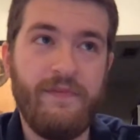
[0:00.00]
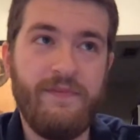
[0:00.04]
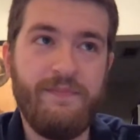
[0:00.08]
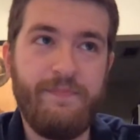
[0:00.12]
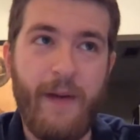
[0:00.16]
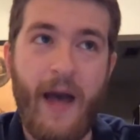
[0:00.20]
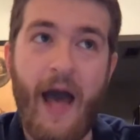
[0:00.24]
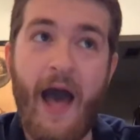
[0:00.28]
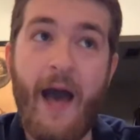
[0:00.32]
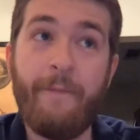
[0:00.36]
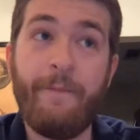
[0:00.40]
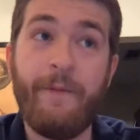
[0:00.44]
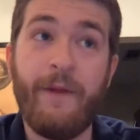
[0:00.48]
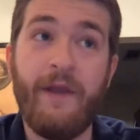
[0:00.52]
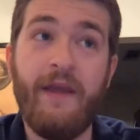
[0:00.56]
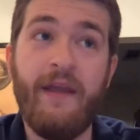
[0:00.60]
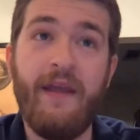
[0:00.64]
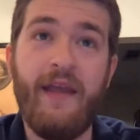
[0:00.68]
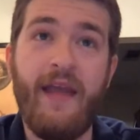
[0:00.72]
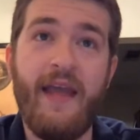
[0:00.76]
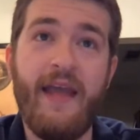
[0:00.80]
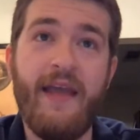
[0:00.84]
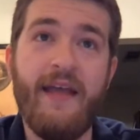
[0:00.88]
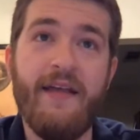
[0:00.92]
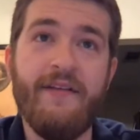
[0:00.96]

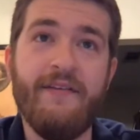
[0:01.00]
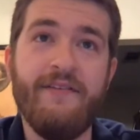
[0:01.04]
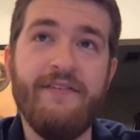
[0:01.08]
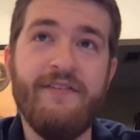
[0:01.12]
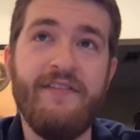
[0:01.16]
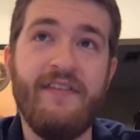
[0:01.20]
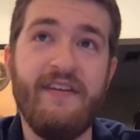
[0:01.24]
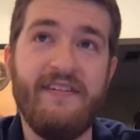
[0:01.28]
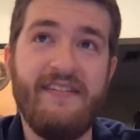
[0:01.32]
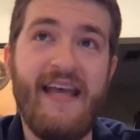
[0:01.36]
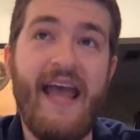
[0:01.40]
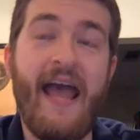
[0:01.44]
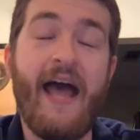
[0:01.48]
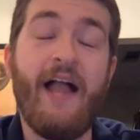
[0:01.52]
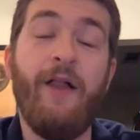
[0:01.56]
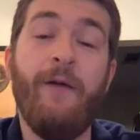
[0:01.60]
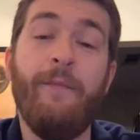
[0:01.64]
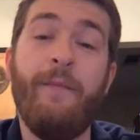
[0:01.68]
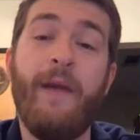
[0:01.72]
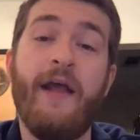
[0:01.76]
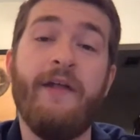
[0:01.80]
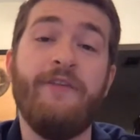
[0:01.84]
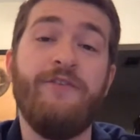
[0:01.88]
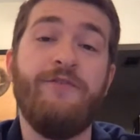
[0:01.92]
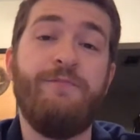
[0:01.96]
poppy is the
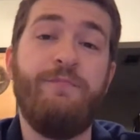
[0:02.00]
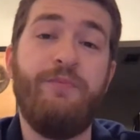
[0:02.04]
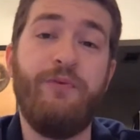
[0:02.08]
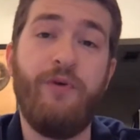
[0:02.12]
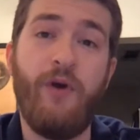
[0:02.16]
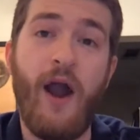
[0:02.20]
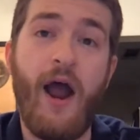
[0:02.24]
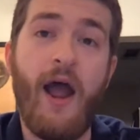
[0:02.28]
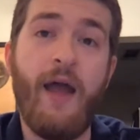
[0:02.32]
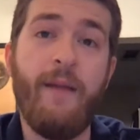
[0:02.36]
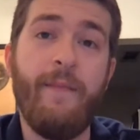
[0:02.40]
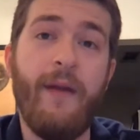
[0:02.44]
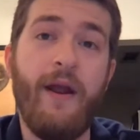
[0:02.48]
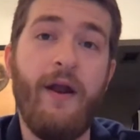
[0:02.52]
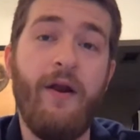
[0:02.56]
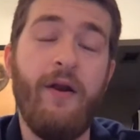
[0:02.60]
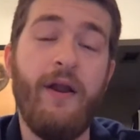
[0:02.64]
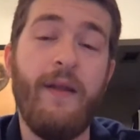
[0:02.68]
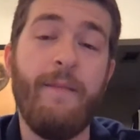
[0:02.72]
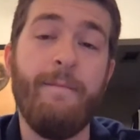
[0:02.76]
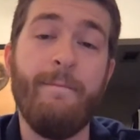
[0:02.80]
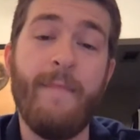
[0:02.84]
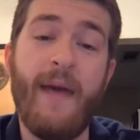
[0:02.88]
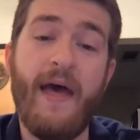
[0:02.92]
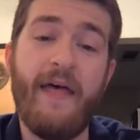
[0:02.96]
Taliban's
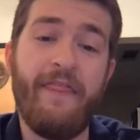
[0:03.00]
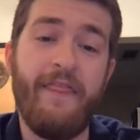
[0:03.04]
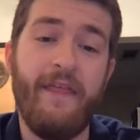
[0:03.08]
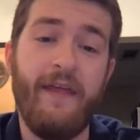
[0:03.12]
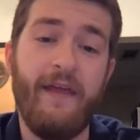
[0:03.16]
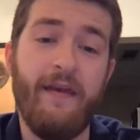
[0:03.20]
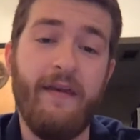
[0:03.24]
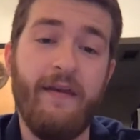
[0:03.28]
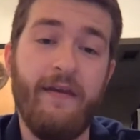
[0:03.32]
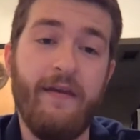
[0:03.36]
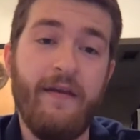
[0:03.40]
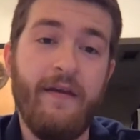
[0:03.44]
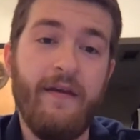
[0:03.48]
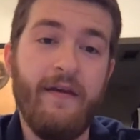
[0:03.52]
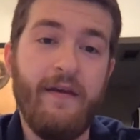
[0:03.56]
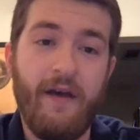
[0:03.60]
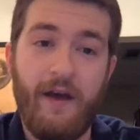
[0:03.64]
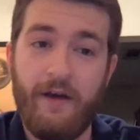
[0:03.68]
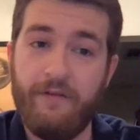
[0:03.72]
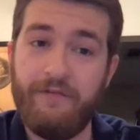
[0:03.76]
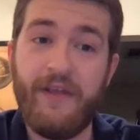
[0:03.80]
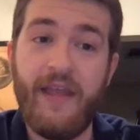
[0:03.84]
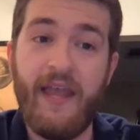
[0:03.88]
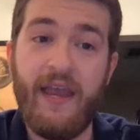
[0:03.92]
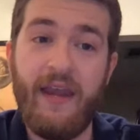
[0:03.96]
primary method
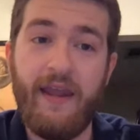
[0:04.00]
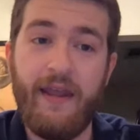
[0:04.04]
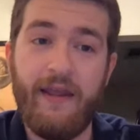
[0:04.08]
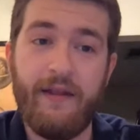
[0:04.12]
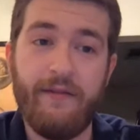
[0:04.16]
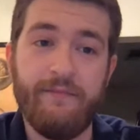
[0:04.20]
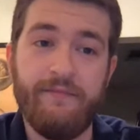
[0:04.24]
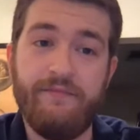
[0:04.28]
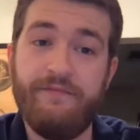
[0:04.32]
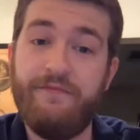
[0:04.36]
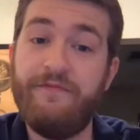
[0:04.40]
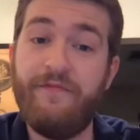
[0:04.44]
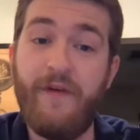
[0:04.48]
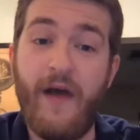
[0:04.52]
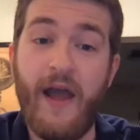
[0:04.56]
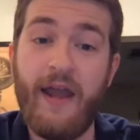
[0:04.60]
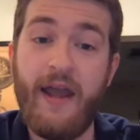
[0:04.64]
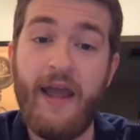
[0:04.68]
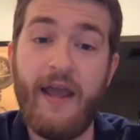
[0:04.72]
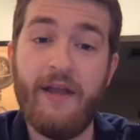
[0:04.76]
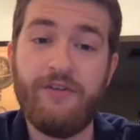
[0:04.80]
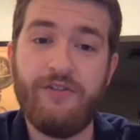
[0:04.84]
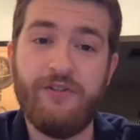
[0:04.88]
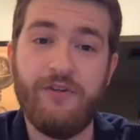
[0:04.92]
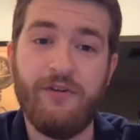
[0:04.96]
of getting
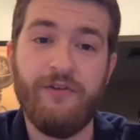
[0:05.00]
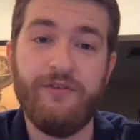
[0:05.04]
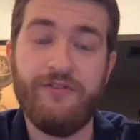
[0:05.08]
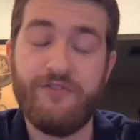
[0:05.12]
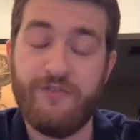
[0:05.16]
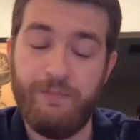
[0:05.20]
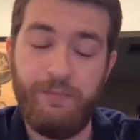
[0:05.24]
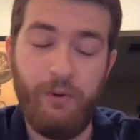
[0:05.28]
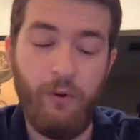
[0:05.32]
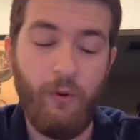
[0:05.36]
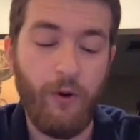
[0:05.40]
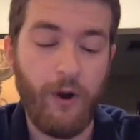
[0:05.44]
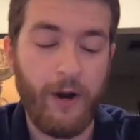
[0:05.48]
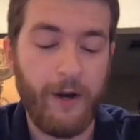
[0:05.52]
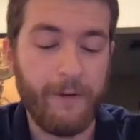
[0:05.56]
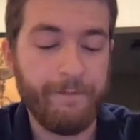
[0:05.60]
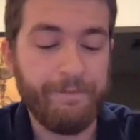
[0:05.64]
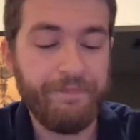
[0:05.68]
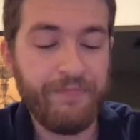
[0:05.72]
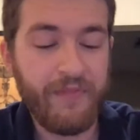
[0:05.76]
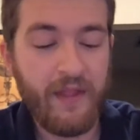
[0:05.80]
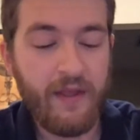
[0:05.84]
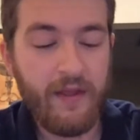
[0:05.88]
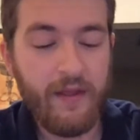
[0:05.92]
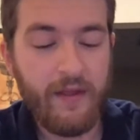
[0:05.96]
financial support
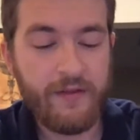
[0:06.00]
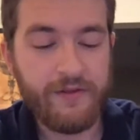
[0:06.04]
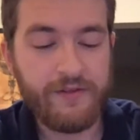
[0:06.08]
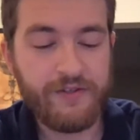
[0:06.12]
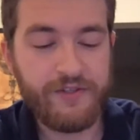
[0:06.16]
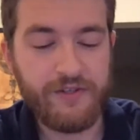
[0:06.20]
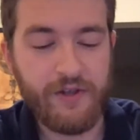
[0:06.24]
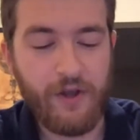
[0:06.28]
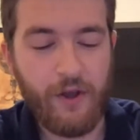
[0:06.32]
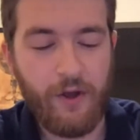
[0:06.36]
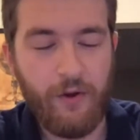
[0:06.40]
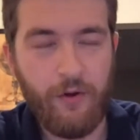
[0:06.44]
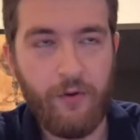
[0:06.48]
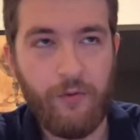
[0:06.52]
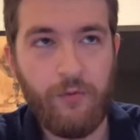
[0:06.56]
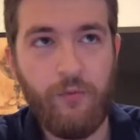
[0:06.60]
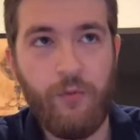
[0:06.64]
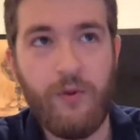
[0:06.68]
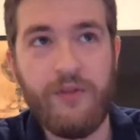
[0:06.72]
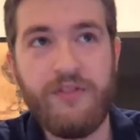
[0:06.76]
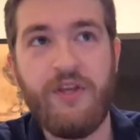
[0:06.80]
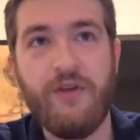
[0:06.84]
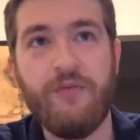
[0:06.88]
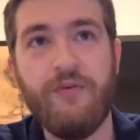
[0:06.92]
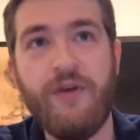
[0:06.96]
so,
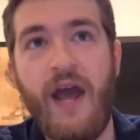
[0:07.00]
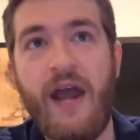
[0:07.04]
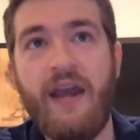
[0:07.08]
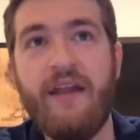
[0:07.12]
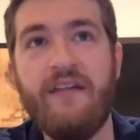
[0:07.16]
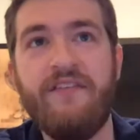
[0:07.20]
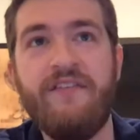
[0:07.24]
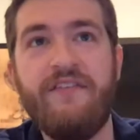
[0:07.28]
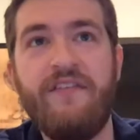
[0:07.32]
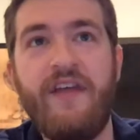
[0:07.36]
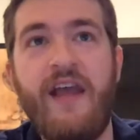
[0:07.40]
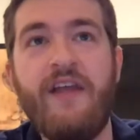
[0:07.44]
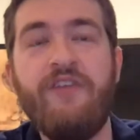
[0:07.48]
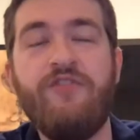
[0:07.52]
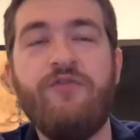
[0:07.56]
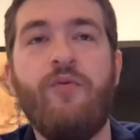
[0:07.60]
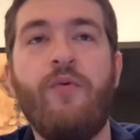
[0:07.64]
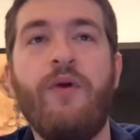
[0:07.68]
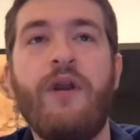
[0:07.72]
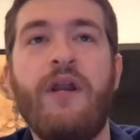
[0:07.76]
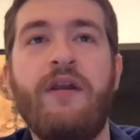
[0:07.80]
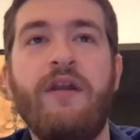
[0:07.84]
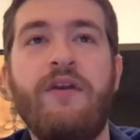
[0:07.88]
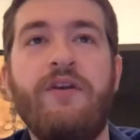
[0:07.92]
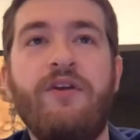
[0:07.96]
what the United States
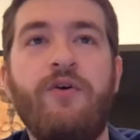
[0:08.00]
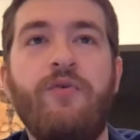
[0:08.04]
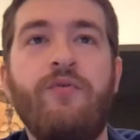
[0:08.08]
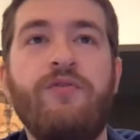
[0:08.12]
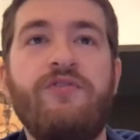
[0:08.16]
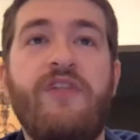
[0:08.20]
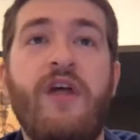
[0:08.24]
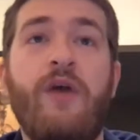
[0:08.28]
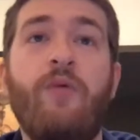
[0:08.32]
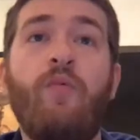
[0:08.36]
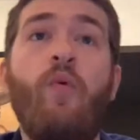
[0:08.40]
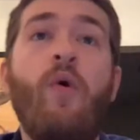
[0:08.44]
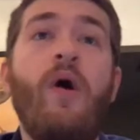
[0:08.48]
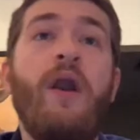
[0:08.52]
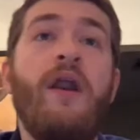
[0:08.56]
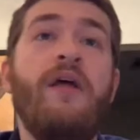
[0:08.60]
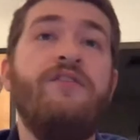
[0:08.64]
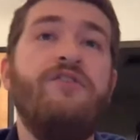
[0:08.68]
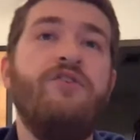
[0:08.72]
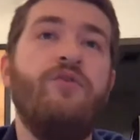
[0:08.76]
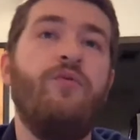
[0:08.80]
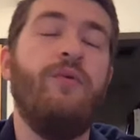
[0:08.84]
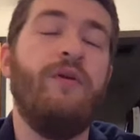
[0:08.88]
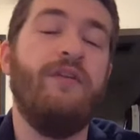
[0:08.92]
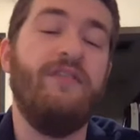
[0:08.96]
wanted to do is they wanted
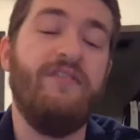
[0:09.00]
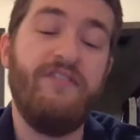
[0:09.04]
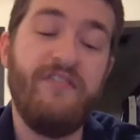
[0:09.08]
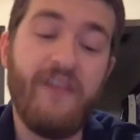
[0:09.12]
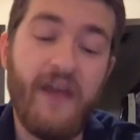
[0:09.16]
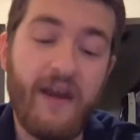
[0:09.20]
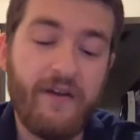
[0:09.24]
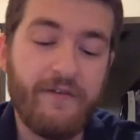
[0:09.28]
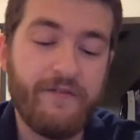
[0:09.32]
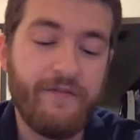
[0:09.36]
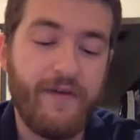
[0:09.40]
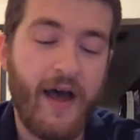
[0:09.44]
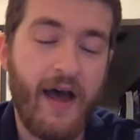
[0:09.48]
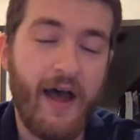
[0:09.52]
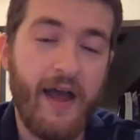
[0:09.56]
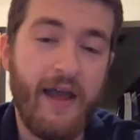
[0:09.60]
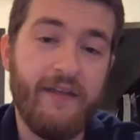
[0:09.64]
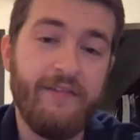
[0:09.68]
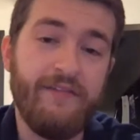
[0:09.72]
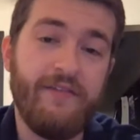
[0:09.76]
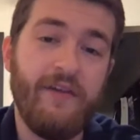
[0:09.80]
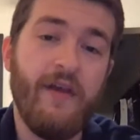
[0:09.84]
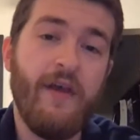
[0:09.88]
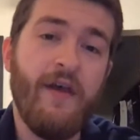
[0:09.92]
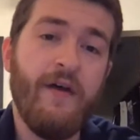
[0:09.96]
to
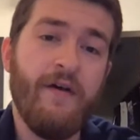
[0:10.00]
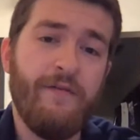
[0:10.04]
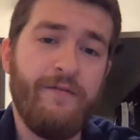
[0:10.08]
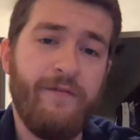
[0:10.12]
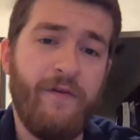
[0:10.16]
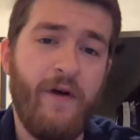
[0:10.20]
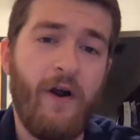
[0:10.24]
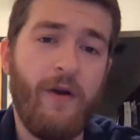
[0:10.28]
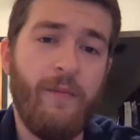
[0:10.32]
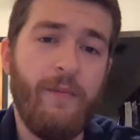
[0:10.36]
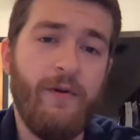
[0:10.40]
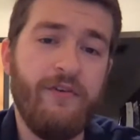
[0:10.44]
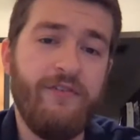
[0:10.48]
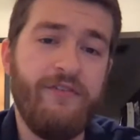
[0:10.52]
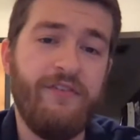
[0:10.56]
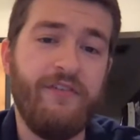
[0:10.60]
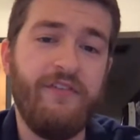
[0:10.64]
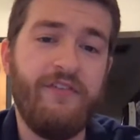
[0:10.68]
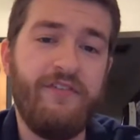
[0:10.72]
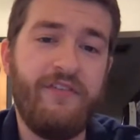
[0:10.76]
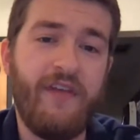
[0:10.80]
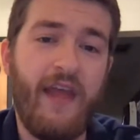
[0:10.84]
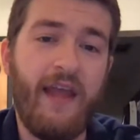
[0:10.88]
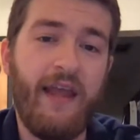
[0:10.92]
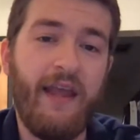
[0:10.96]
incentivize farmers in
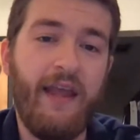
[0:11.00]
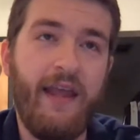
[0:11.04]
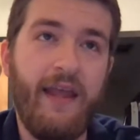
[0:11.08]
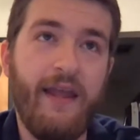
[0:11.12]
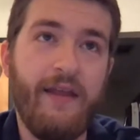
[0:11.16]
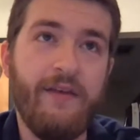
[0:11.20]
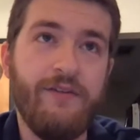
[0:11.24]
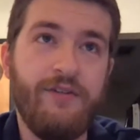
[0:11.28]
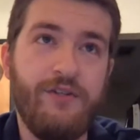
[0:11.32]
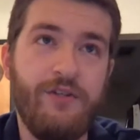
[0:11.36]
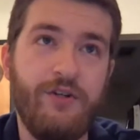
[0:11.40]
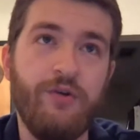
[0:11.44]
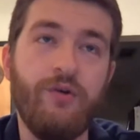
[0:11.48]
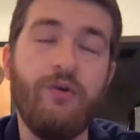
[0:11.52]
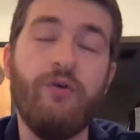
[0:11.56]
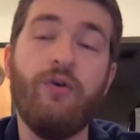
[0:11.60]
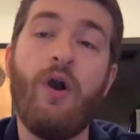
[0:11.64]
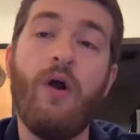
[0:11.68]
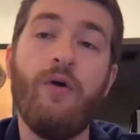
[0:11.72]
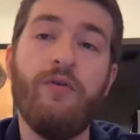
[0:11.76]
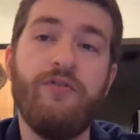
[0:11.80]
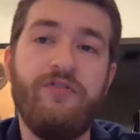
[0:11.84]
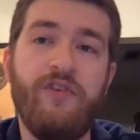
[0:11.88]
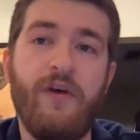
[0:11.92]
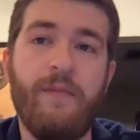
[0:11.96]
Sangin to
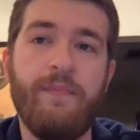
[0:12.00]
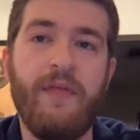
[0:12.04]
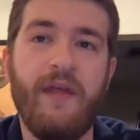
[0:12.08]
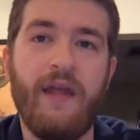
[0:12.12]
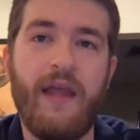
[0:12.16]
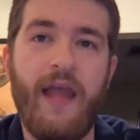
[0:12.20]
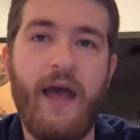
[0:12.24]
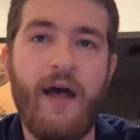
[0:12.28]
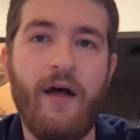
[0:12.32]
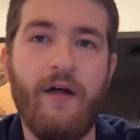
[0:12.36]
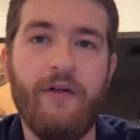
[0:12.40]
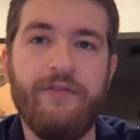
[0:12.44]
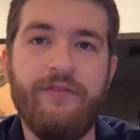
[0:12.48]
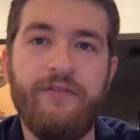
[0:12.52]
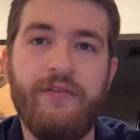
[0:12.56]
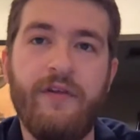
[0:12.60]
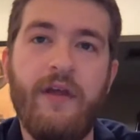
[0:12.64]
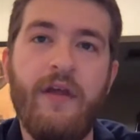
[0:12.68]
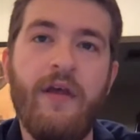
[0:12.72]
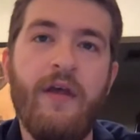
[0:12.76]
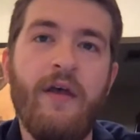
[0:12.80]
grow something else.